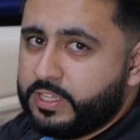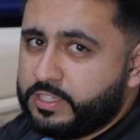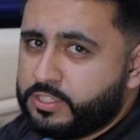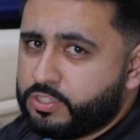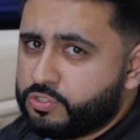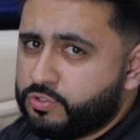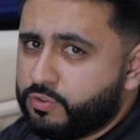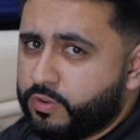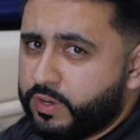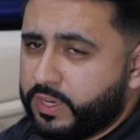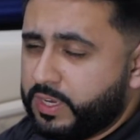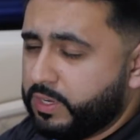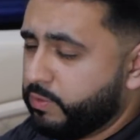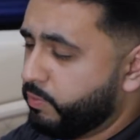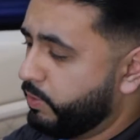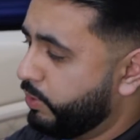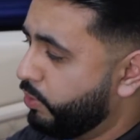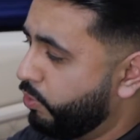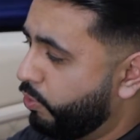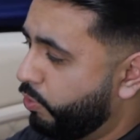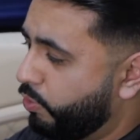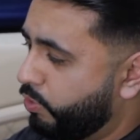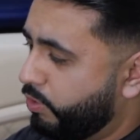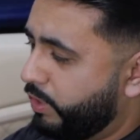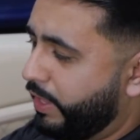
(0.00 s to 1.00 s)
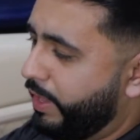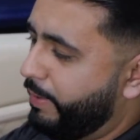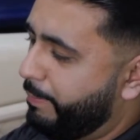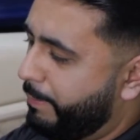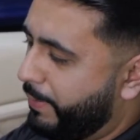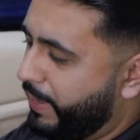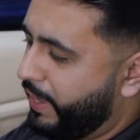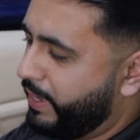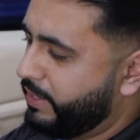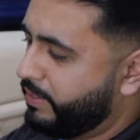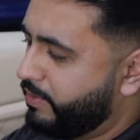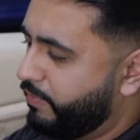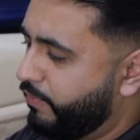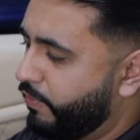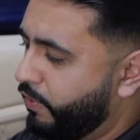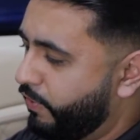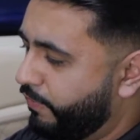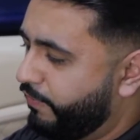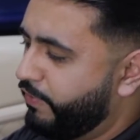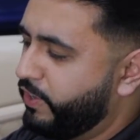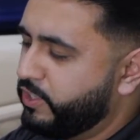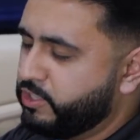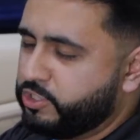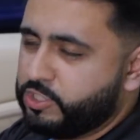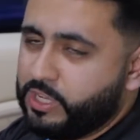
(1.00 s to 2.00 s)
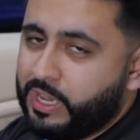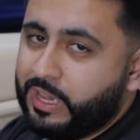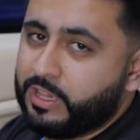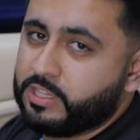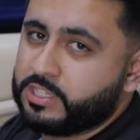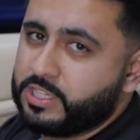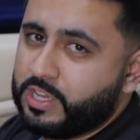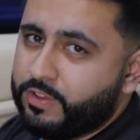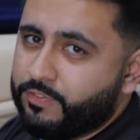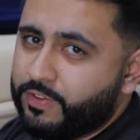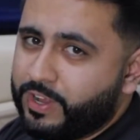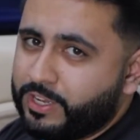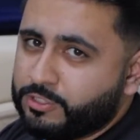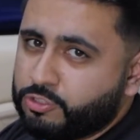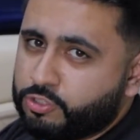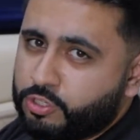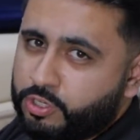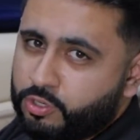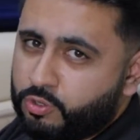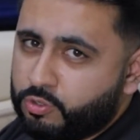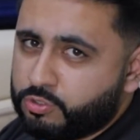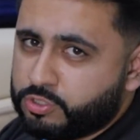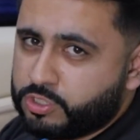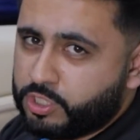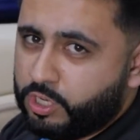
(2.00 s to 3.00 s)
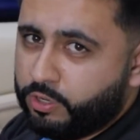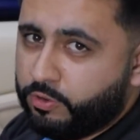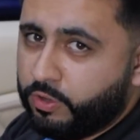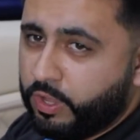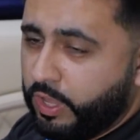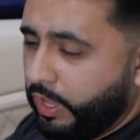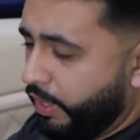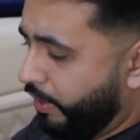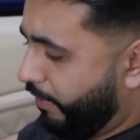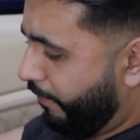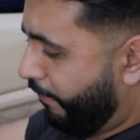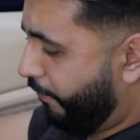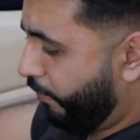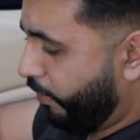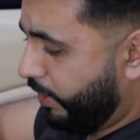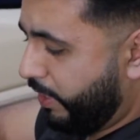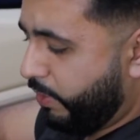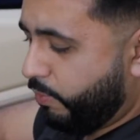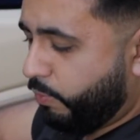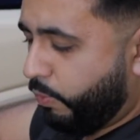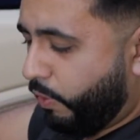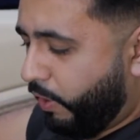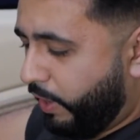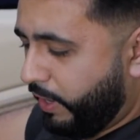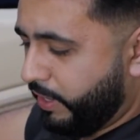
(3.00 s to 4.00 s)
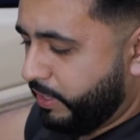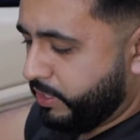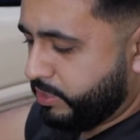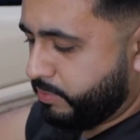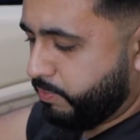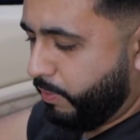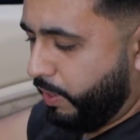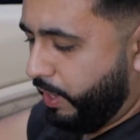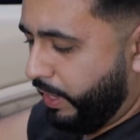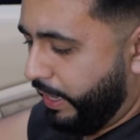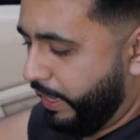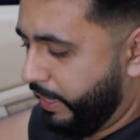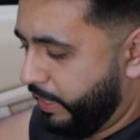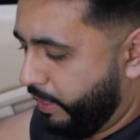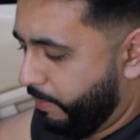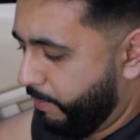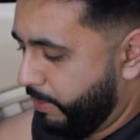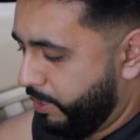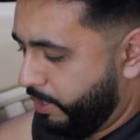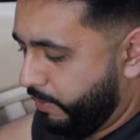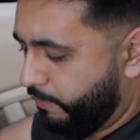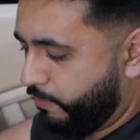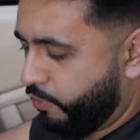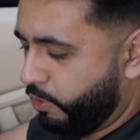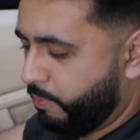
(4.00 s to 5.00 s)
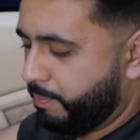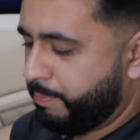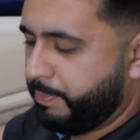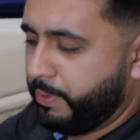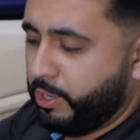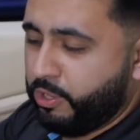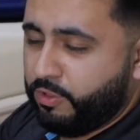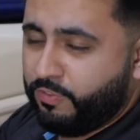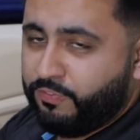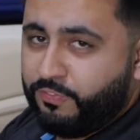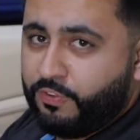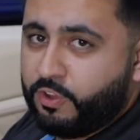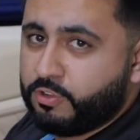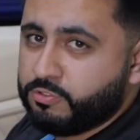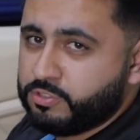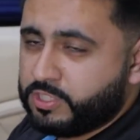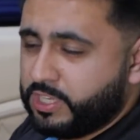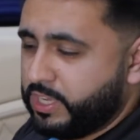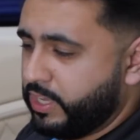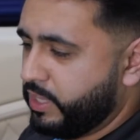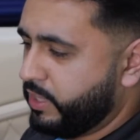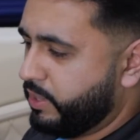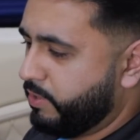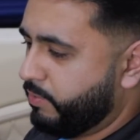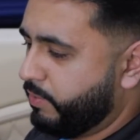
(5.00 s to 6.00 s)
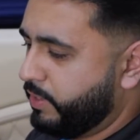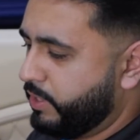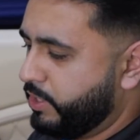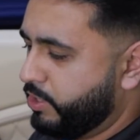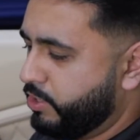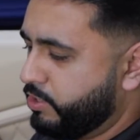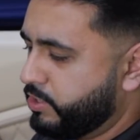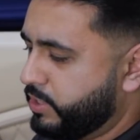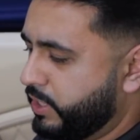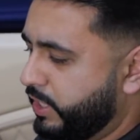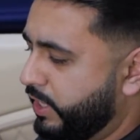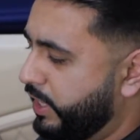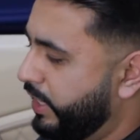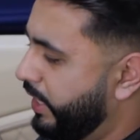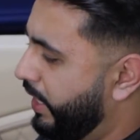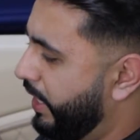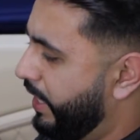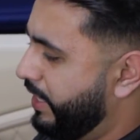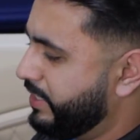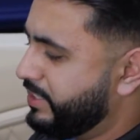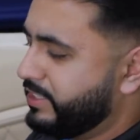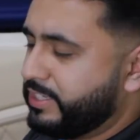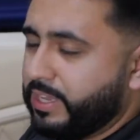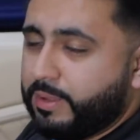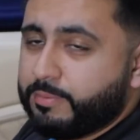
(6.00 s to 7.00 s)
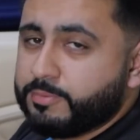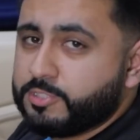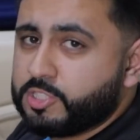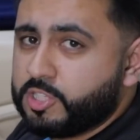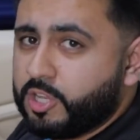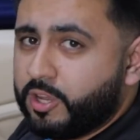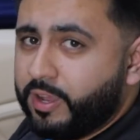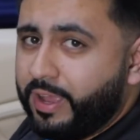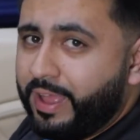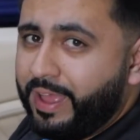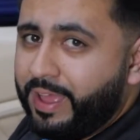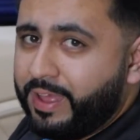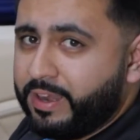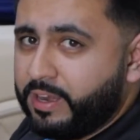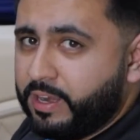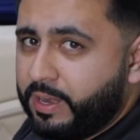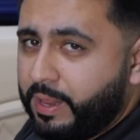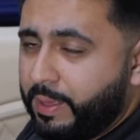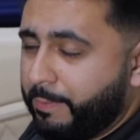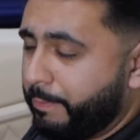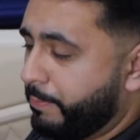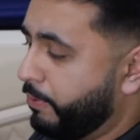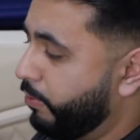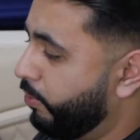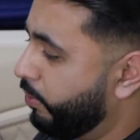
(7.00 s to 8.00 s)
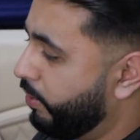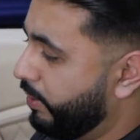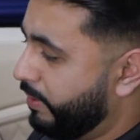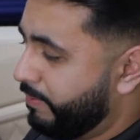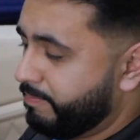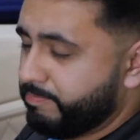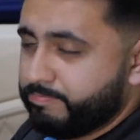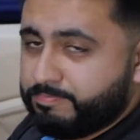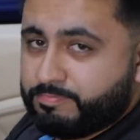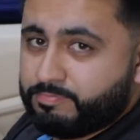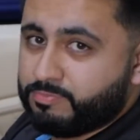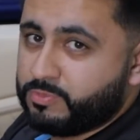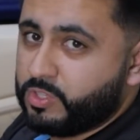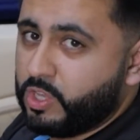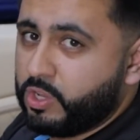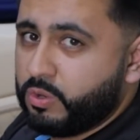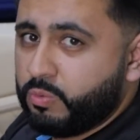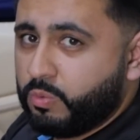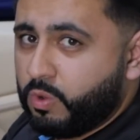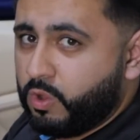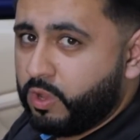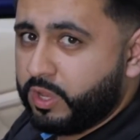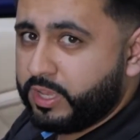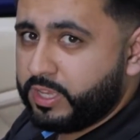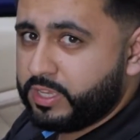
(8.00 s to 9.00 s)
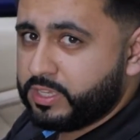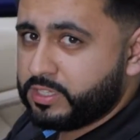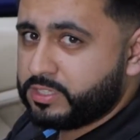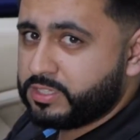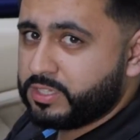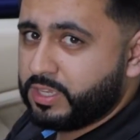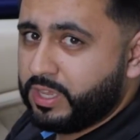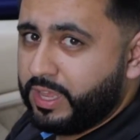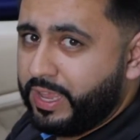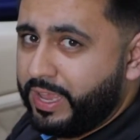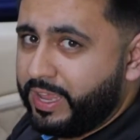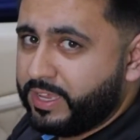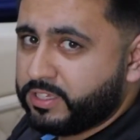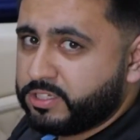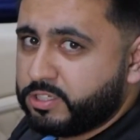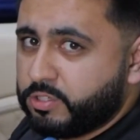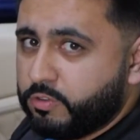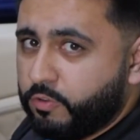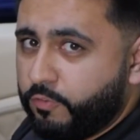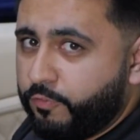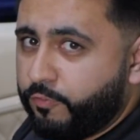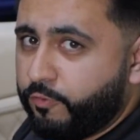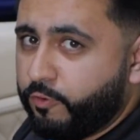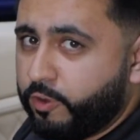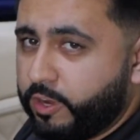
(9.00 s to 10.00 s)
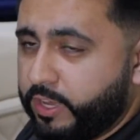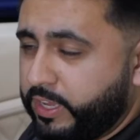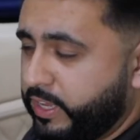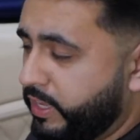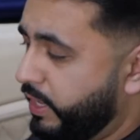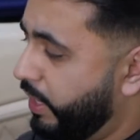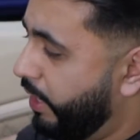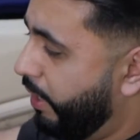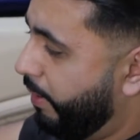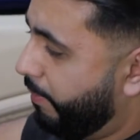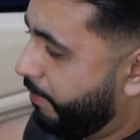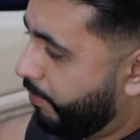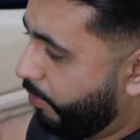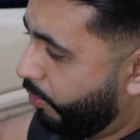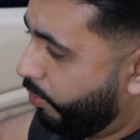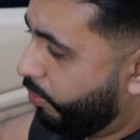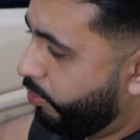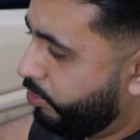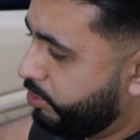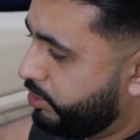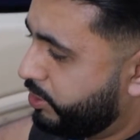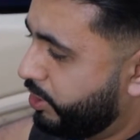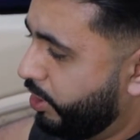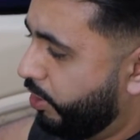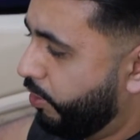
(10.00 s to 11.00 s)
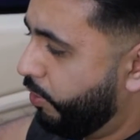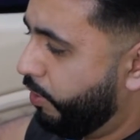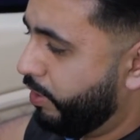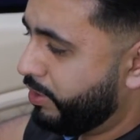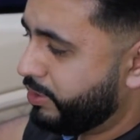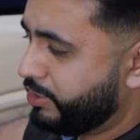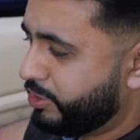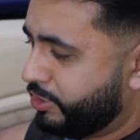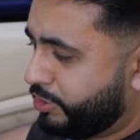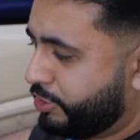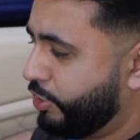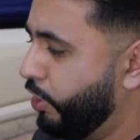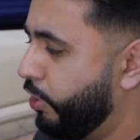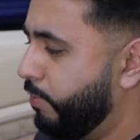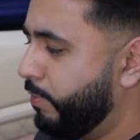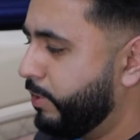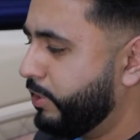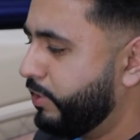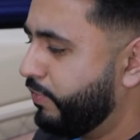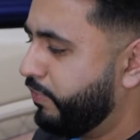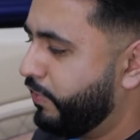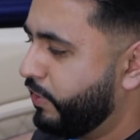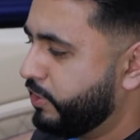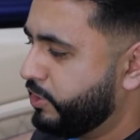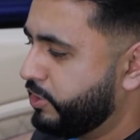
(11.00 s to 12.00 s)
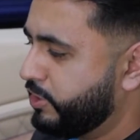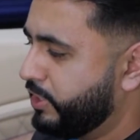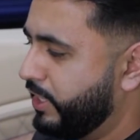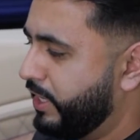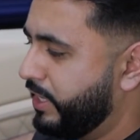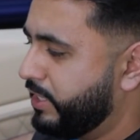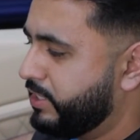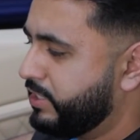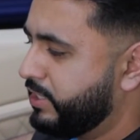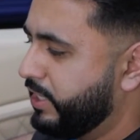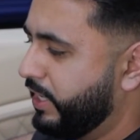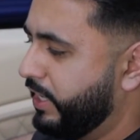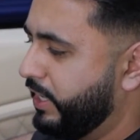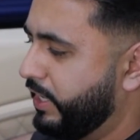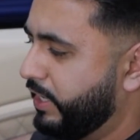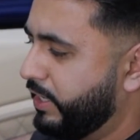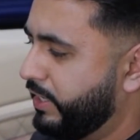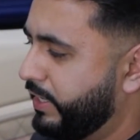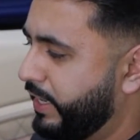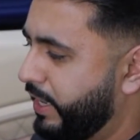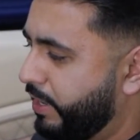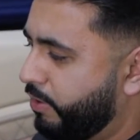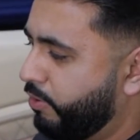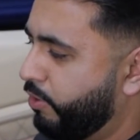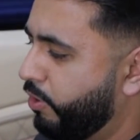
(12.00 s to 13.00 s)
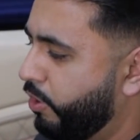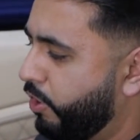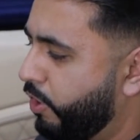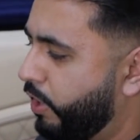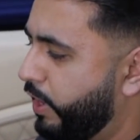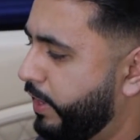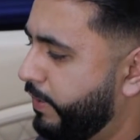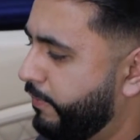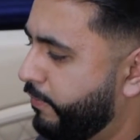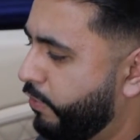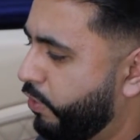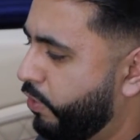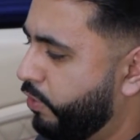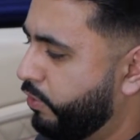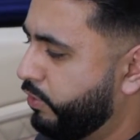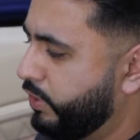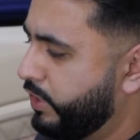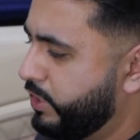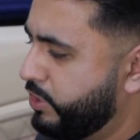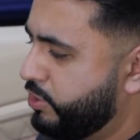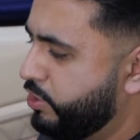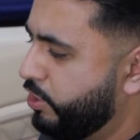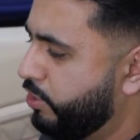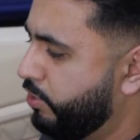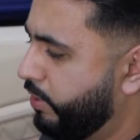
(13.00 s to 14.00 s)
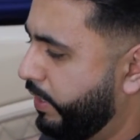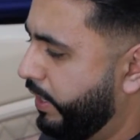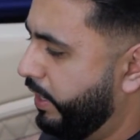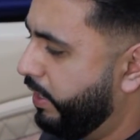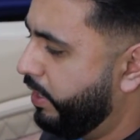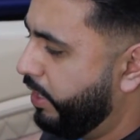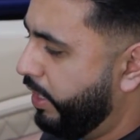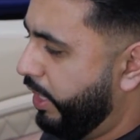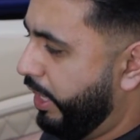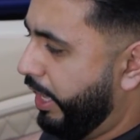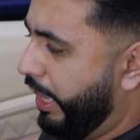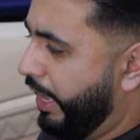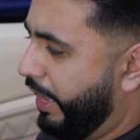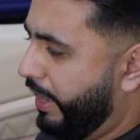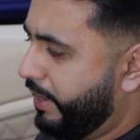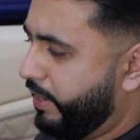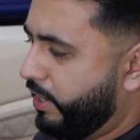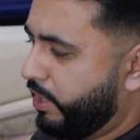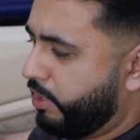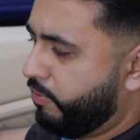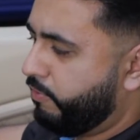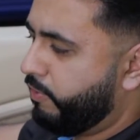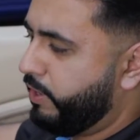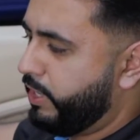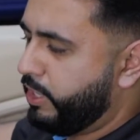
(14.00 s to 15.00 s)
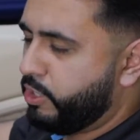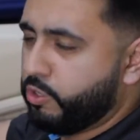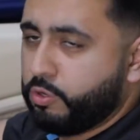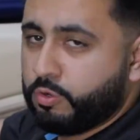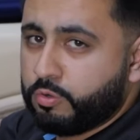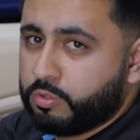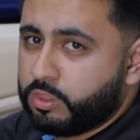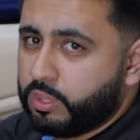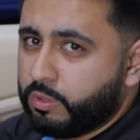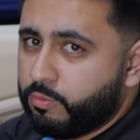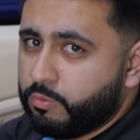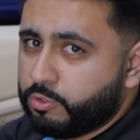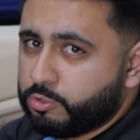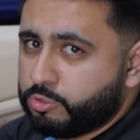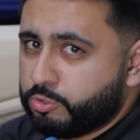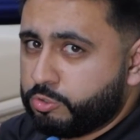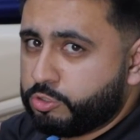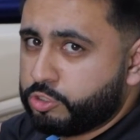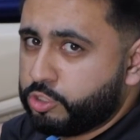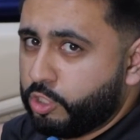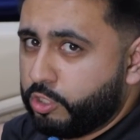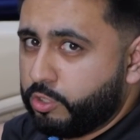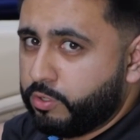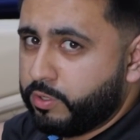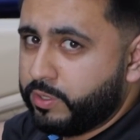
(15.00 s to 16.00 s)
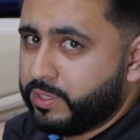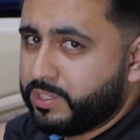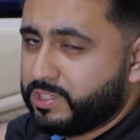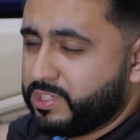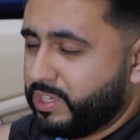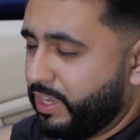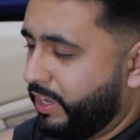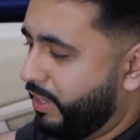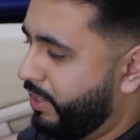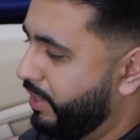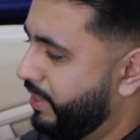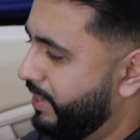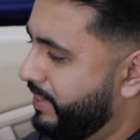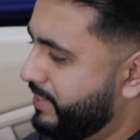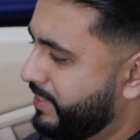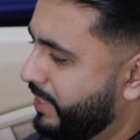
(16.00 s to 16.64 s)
screen with all that packed full of functionality of Android Auto, fully wireless, might add. I mean, I've got both phones here that we're using, a Samsung and an Apple. No wires, hassle-free, but also so much functionality now live on this unit. Another really cool thing, which we'll show you in a second, is